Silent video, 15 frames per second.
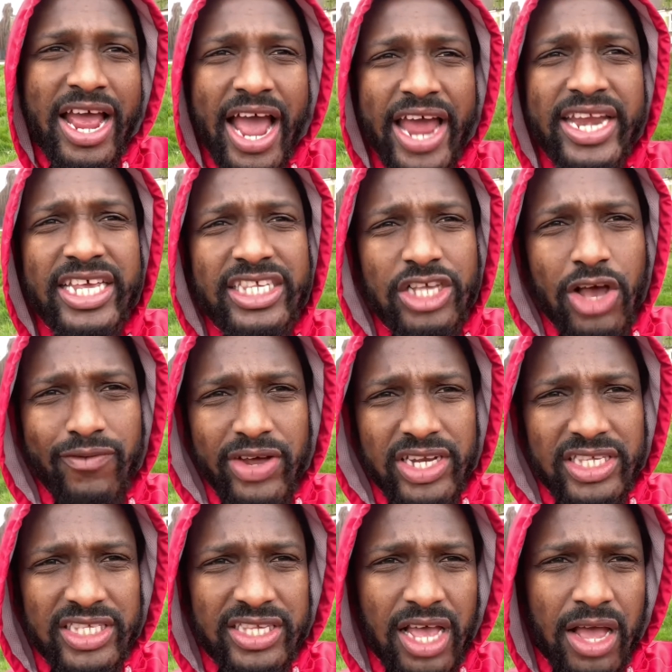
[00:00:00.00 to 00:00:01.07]
I discovered
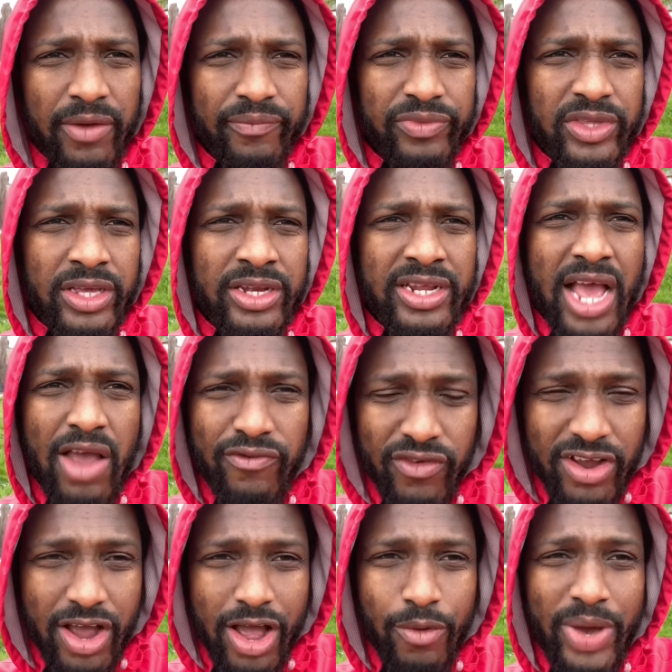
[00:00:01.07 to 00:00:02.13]
this song in
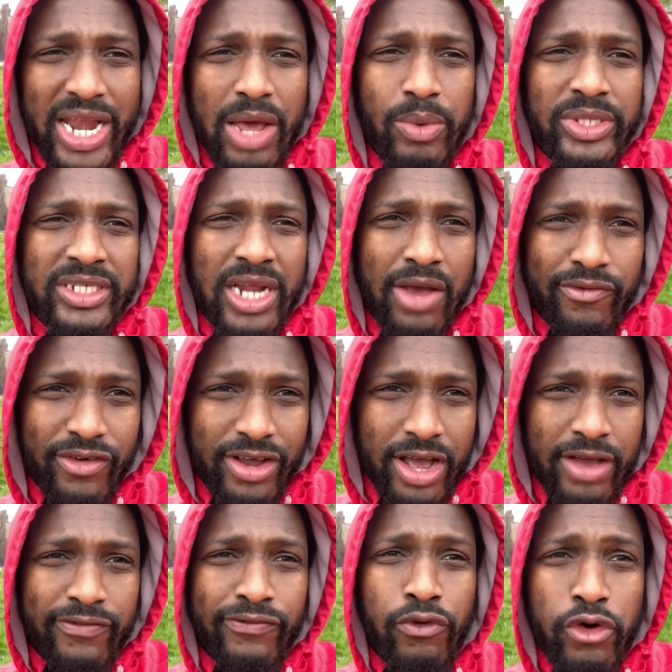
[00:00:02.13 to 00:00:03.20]
Africa, while I was in Africa.
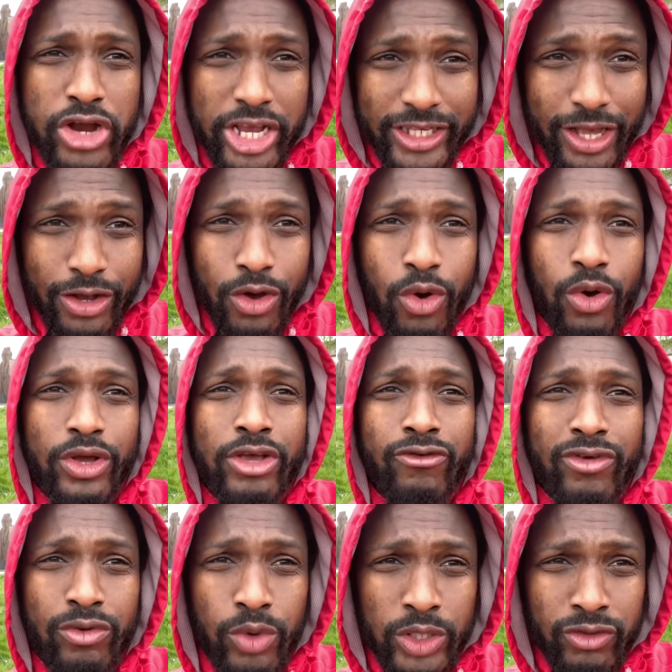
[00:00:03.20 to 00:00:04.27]
Four years ago,
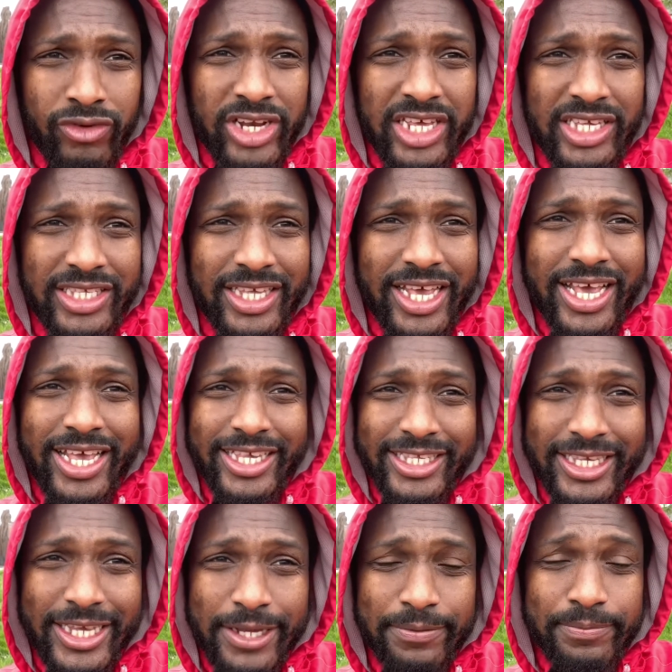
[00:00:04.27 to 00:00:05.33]
it was released.
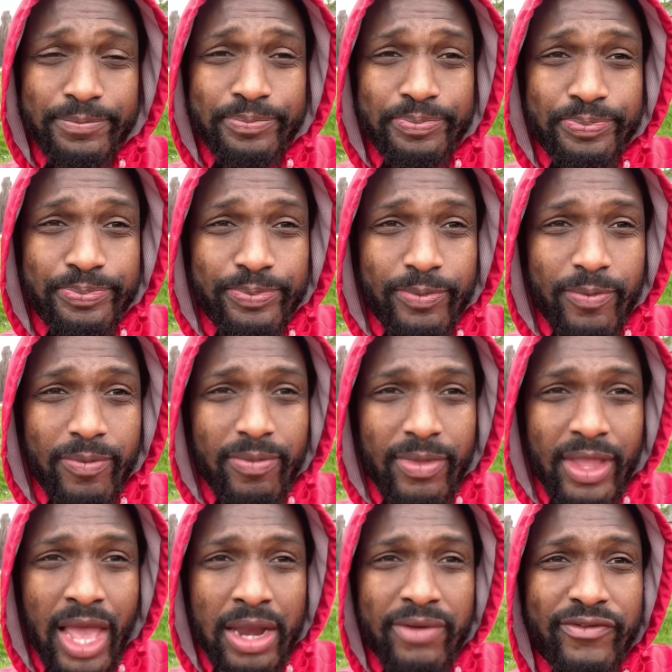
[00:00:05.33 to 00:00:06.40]
Zine,
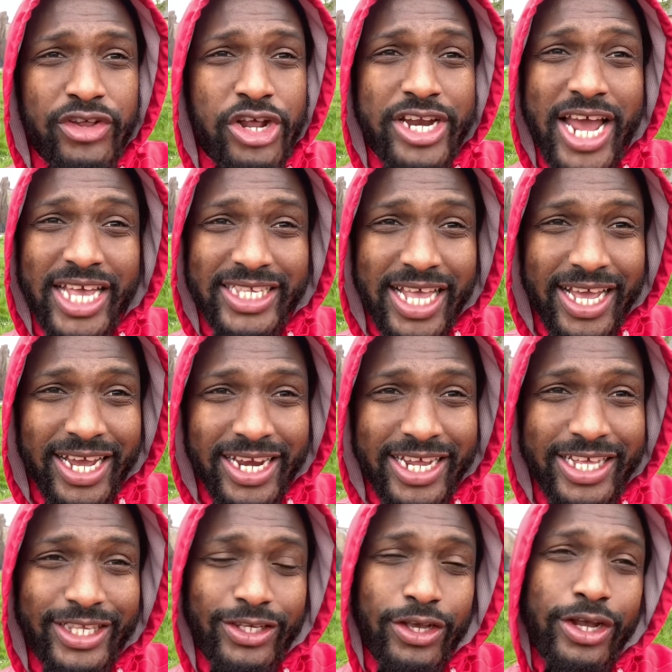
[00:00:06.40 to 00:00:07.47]
and the video nice and
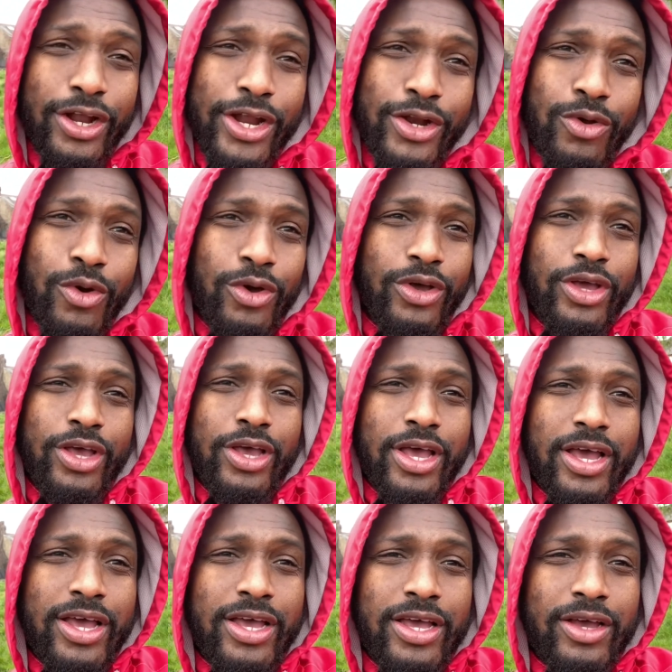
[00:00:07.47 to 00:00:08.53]
clean, so you don't know
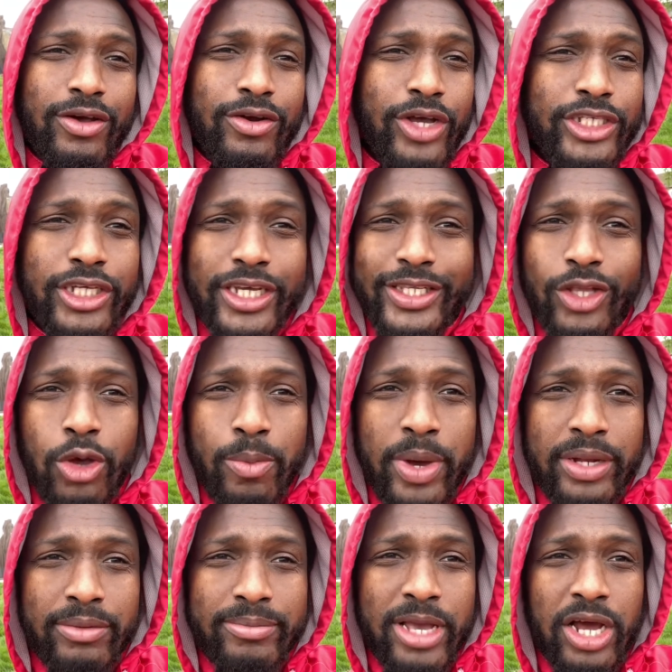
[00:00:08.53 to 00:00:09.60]
and go check it out,
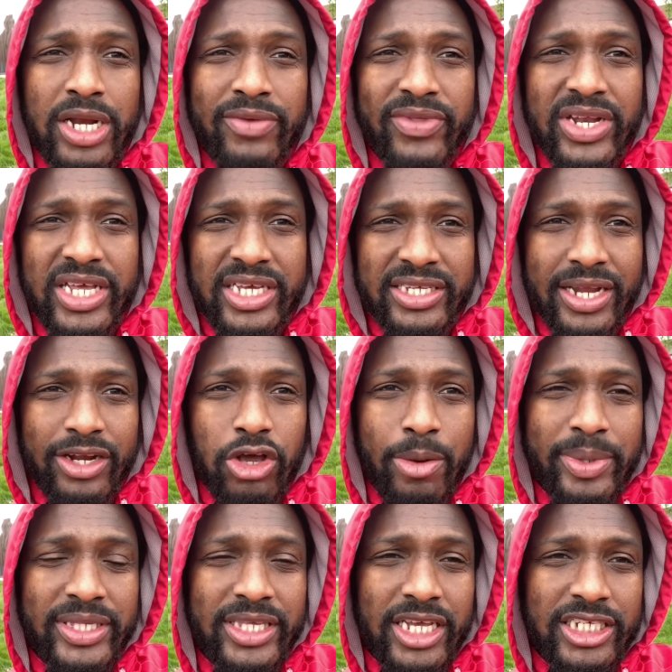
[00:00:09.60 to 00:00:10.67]
man. I'm going to leave the link in the
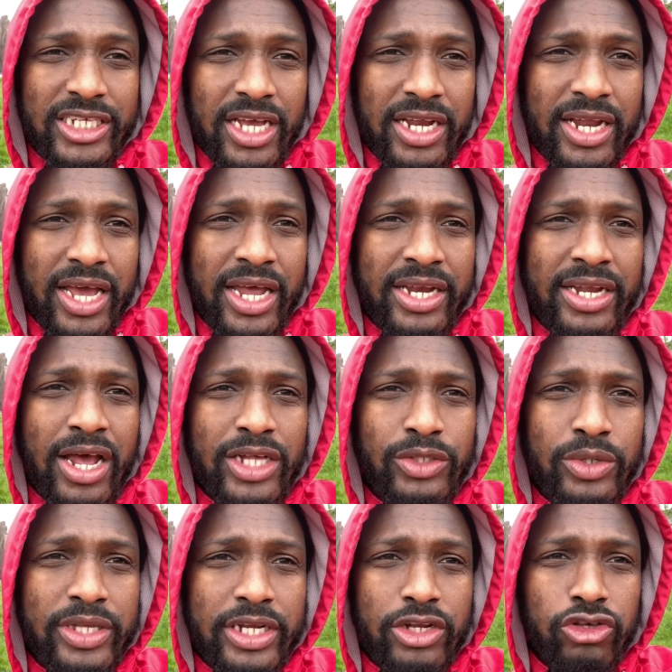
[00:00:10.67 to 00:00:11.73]
comment section and also
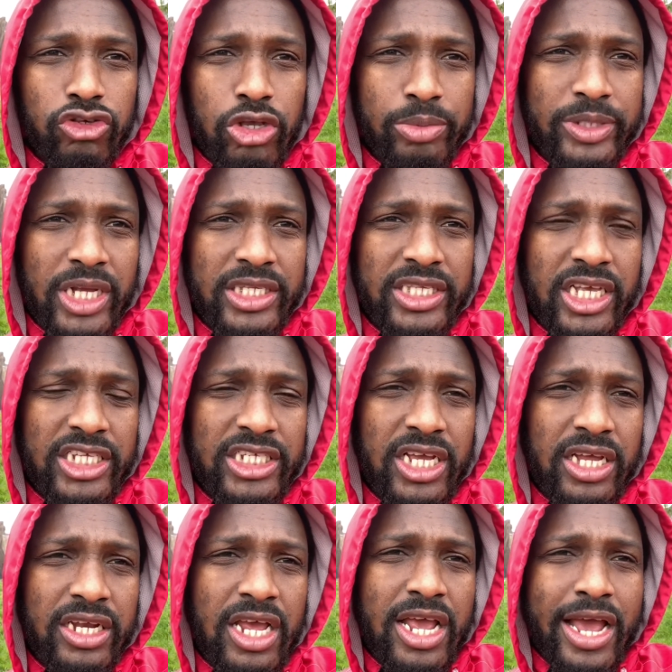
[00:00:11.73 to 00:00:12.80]
in the description
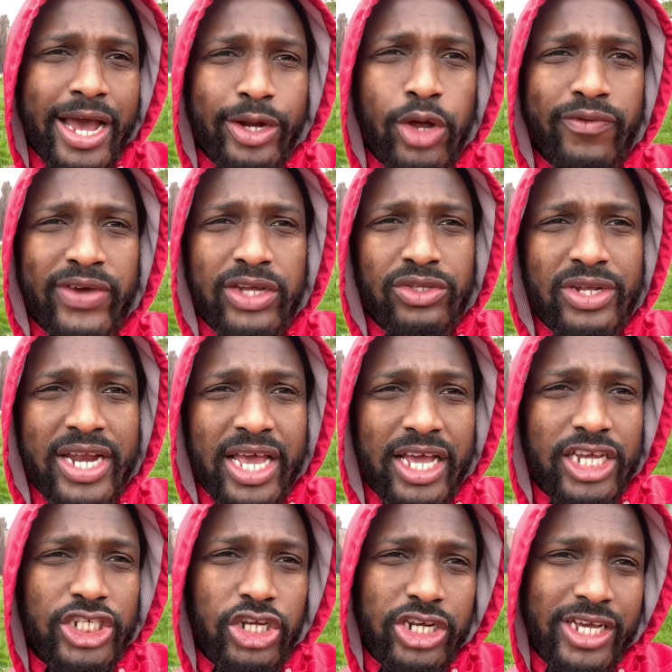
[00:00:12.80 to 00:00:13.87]
section. And don't forget to like
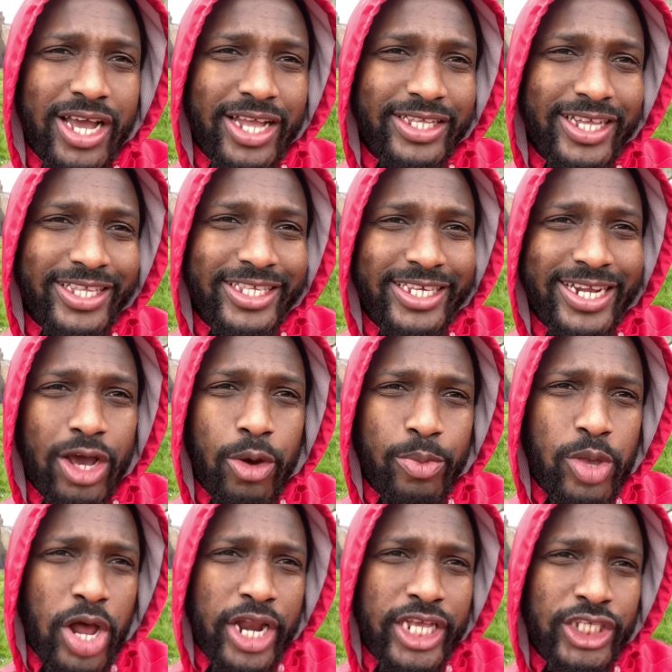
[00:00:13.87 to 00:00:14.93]
and share the content. See, I hope
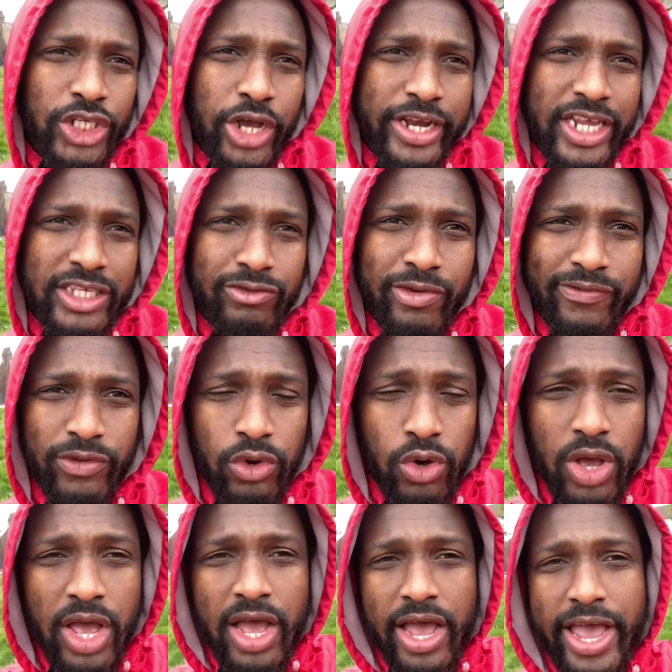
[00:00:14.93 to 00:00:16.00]
you all enjoyed this review.
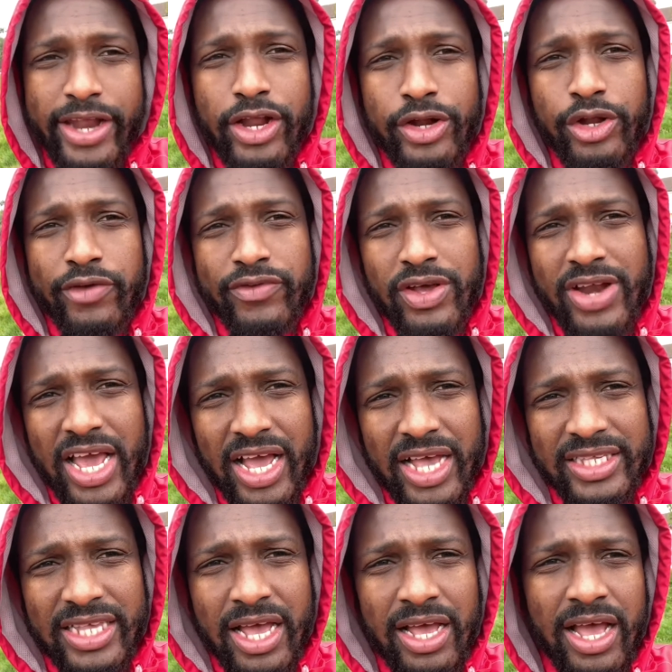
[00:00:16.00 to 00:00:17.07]
I don't know if you like a
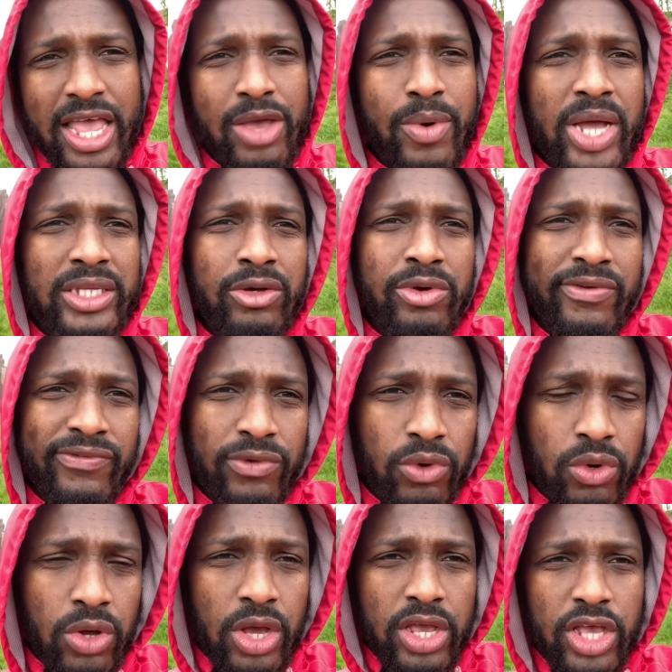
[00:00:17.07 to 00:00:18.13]
song and you want a
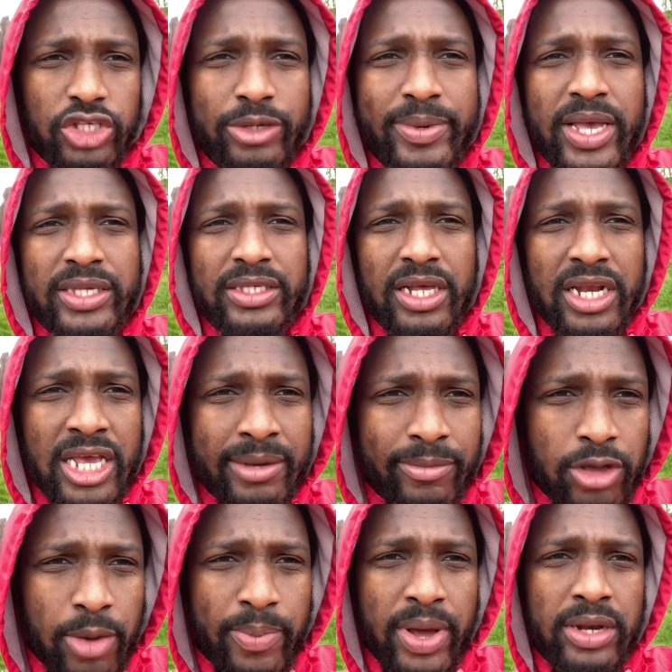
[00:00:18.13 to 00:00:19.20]
review. You see me, I say, link me
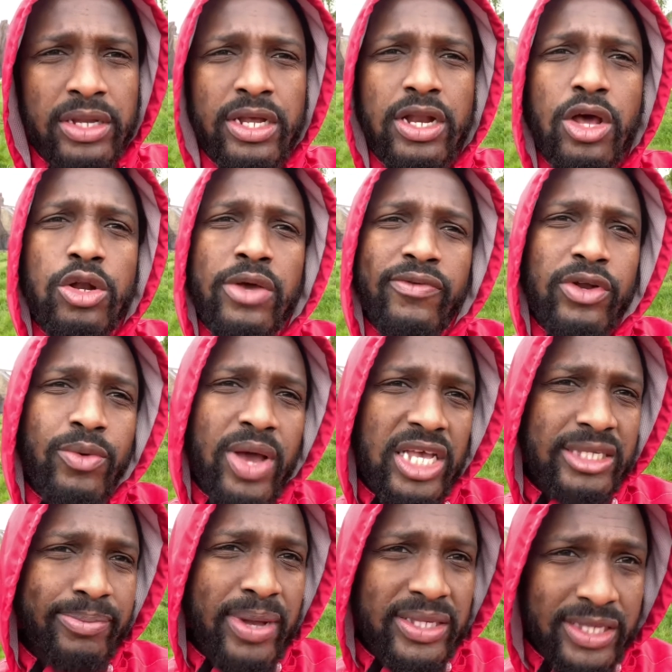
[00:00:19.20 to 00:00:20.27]
up and I don't know if you want to
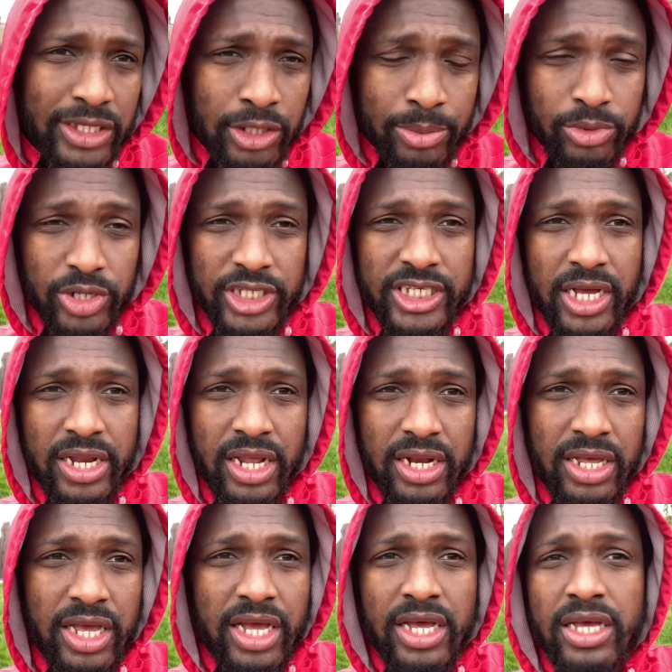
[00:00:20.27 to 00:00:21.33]
sponsor something to the channel.
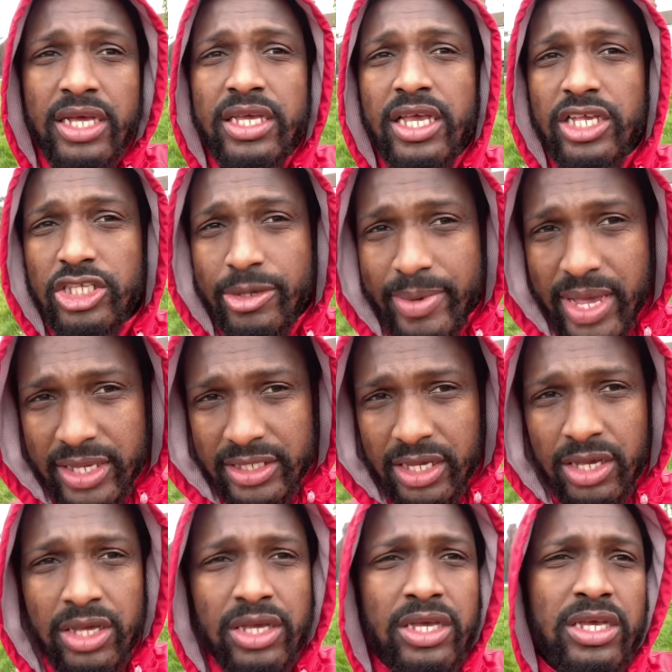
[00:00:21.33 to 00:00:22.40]
You see me, I
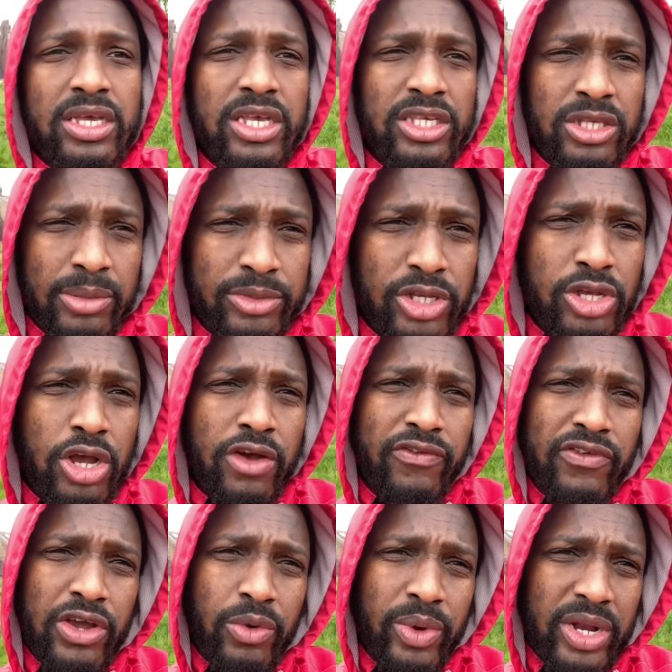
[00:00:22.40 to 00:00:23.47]
say, it's up to your
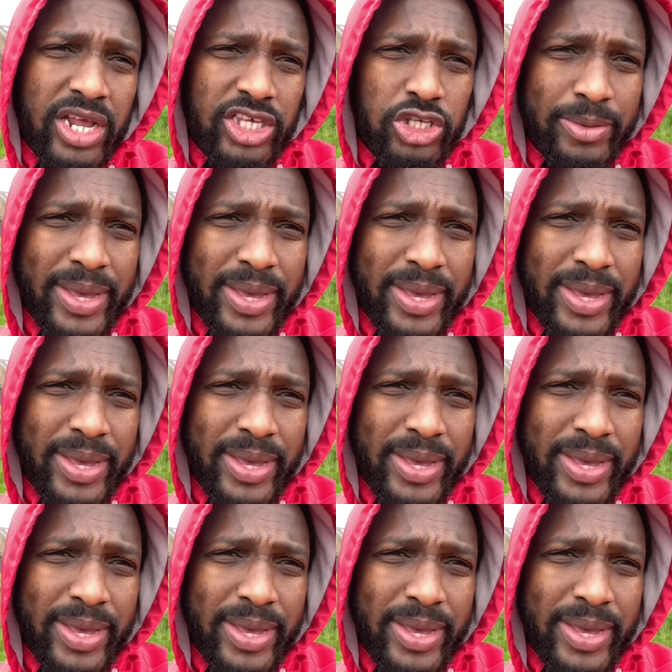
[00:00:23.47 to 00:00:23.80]
free will. You see me,